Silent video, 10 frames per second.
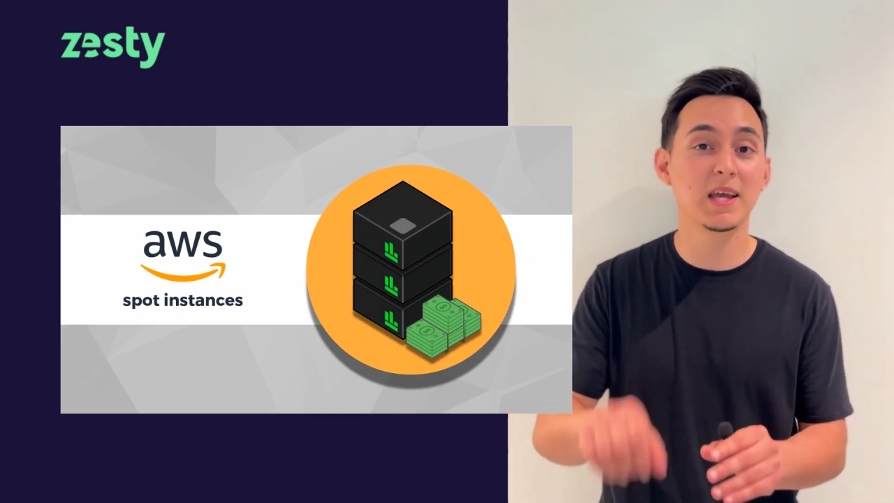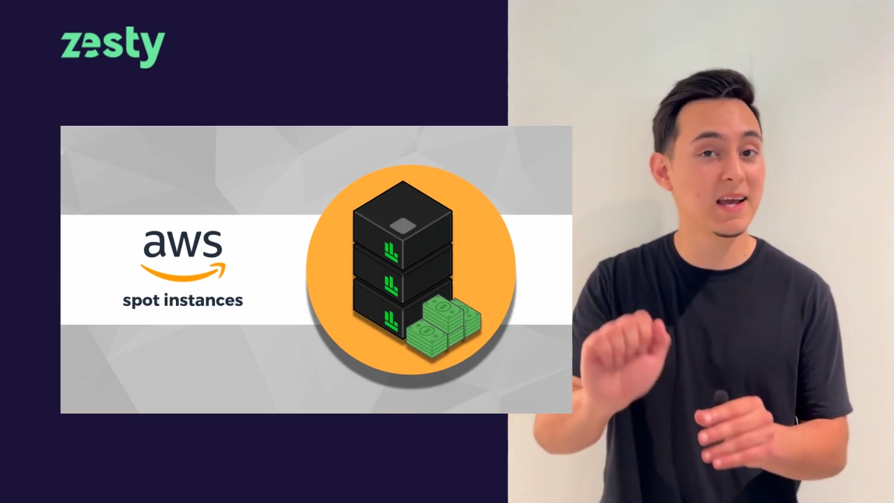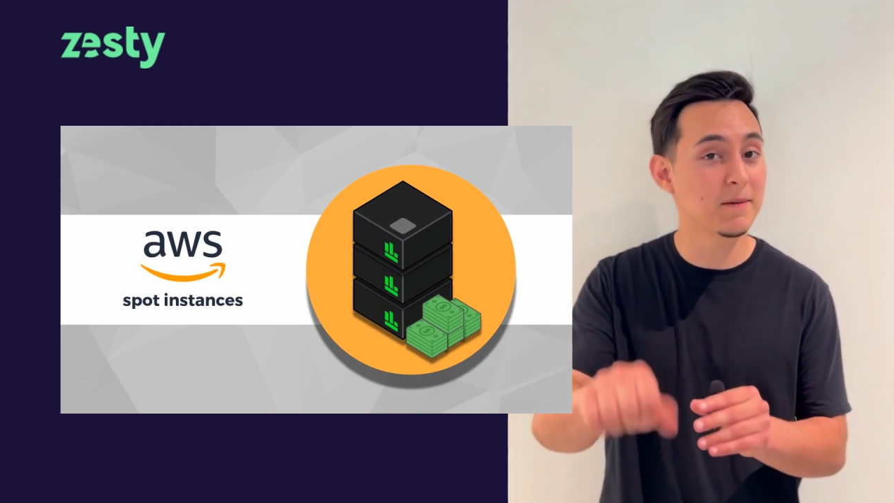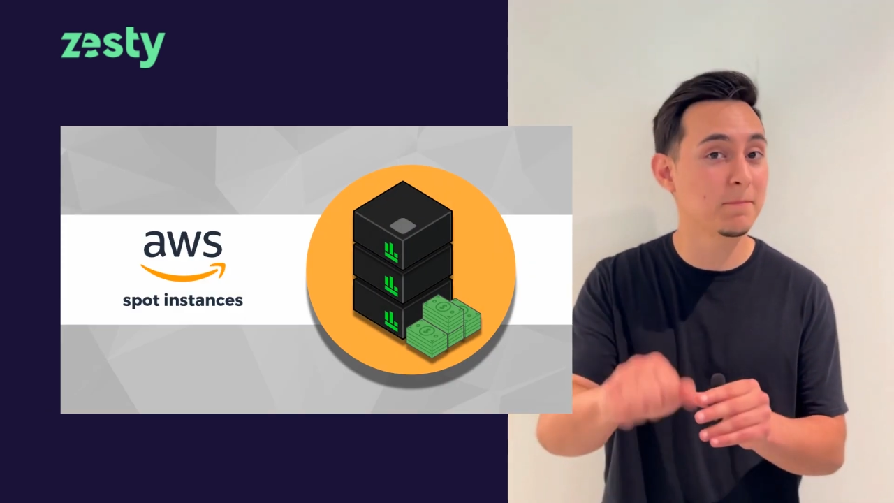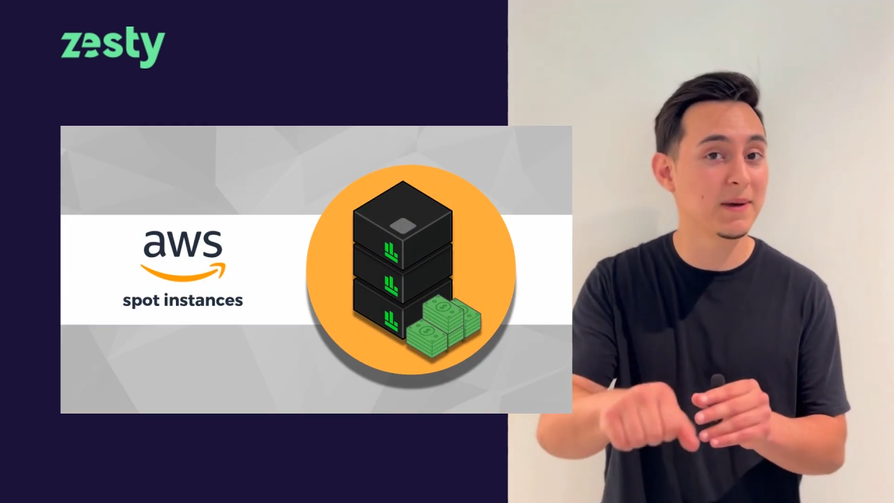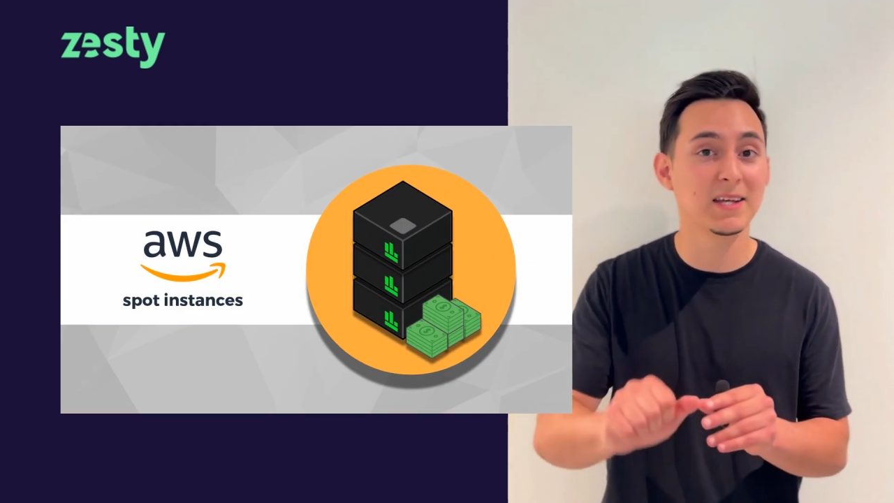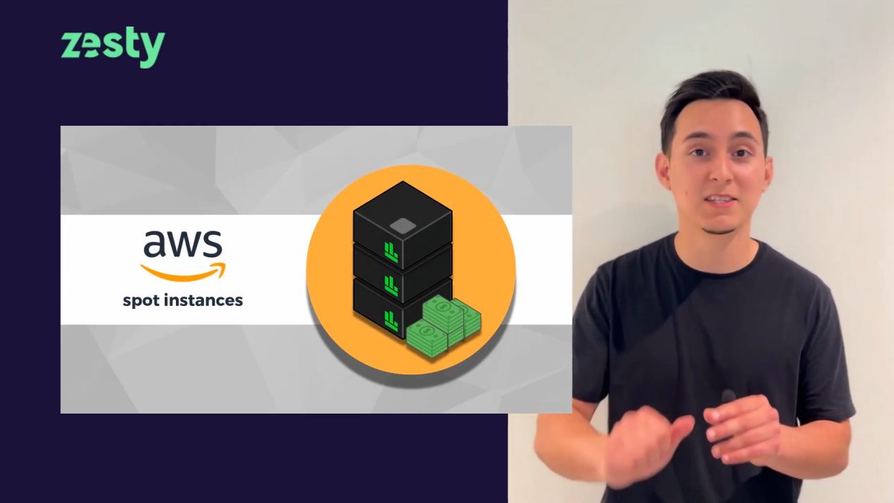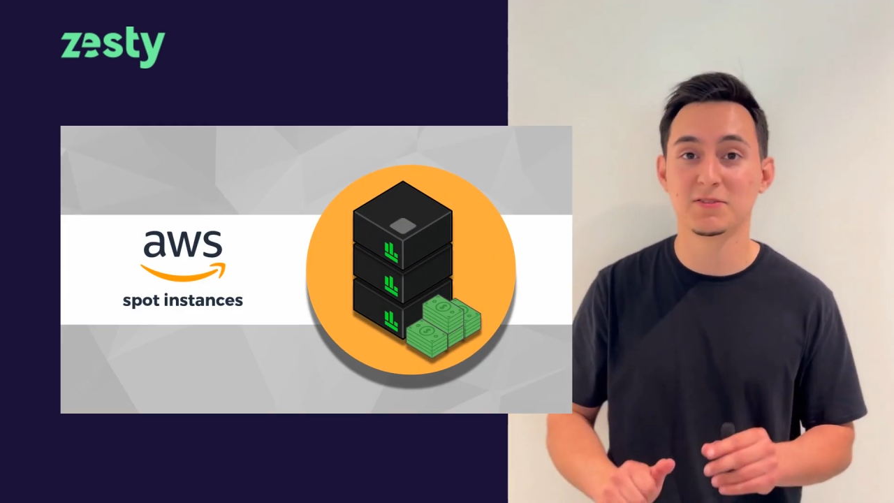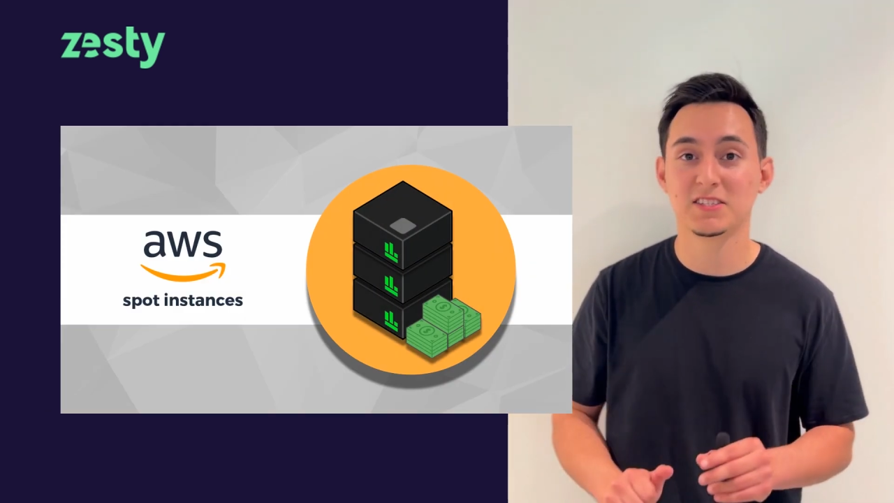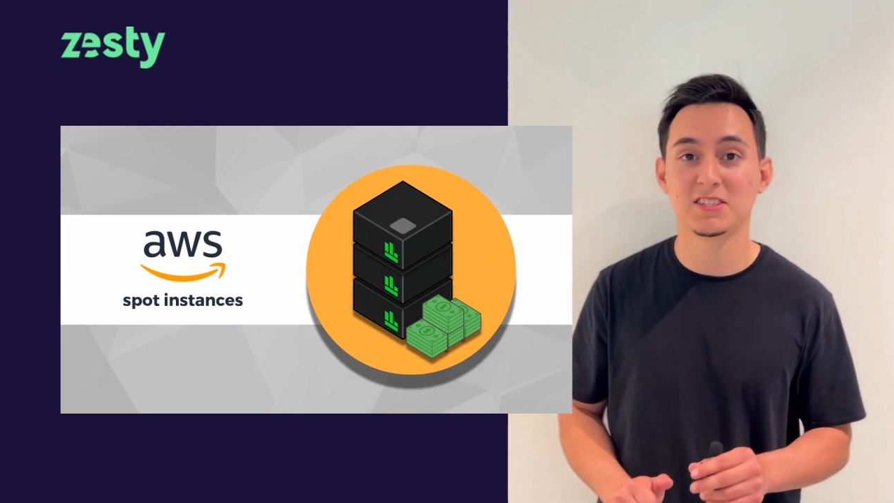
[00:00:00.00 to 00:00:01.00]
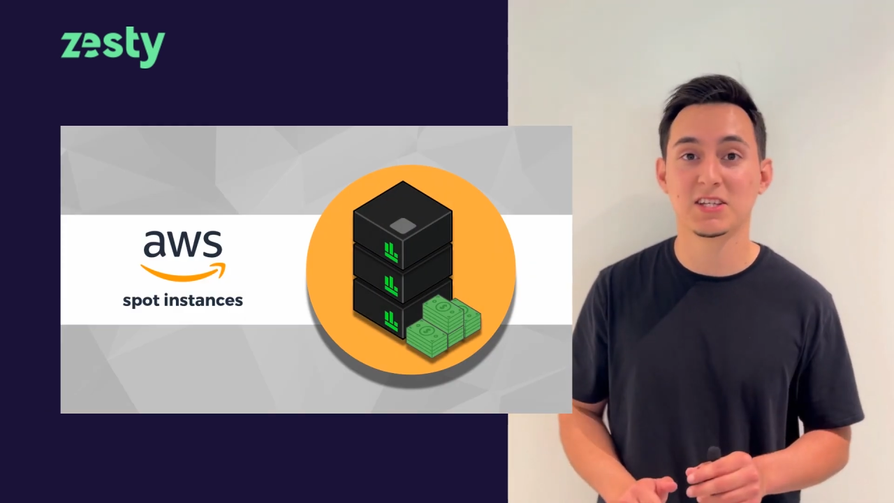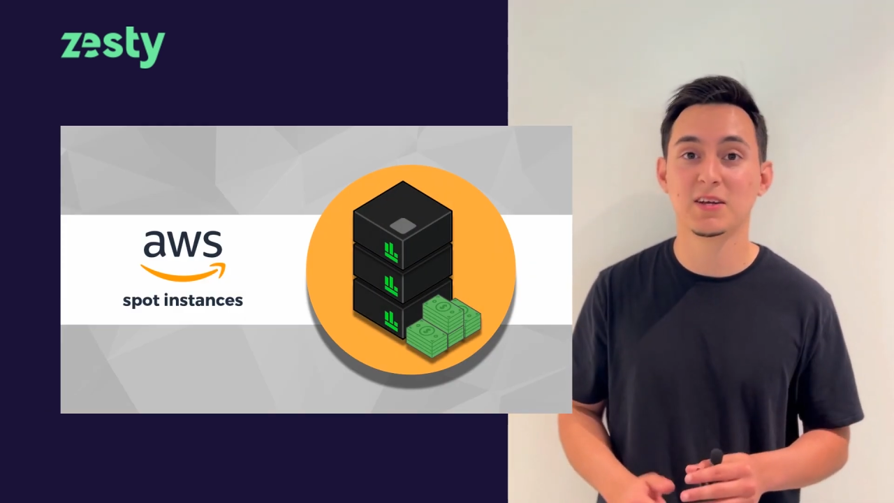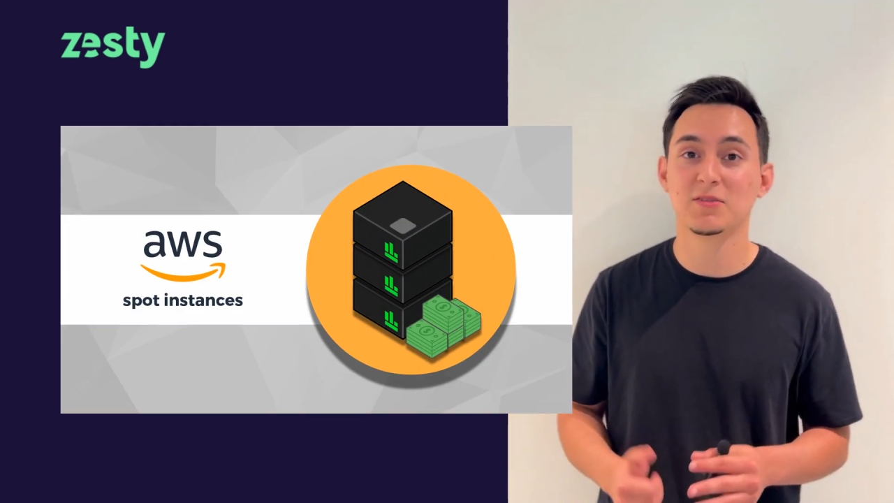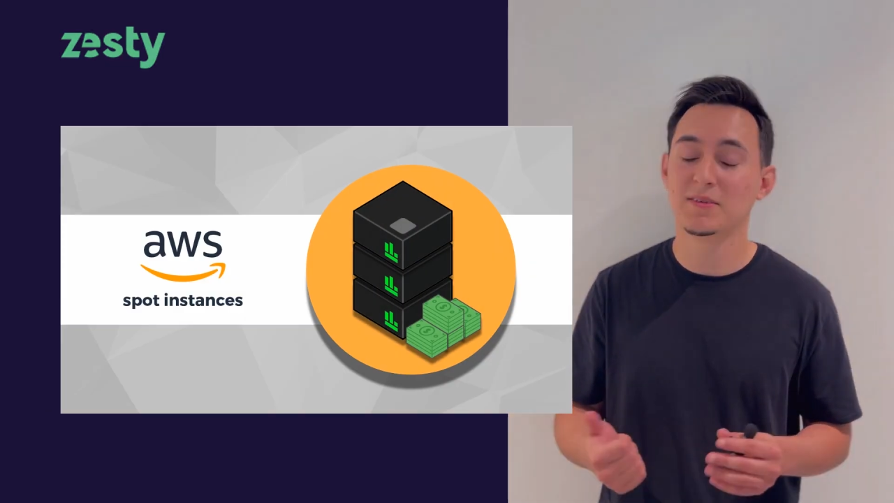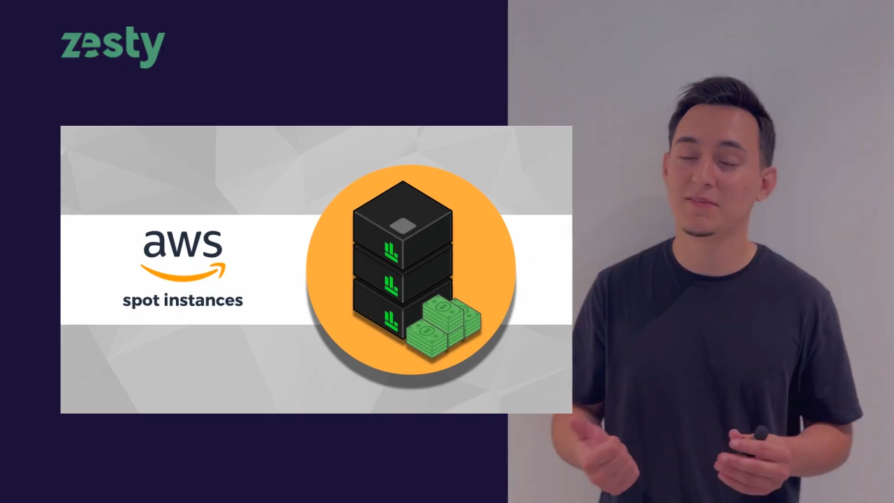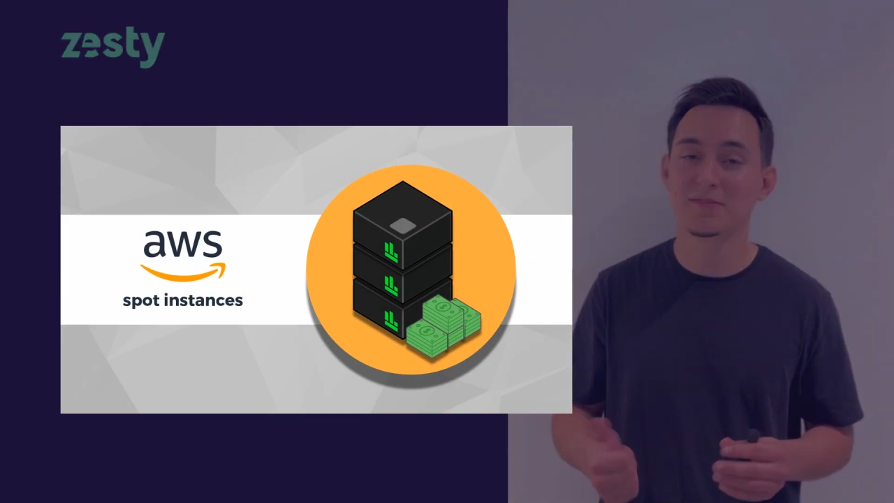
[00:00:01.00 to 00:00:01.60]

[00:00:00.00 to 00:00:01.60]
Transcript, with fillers: at a massive discount.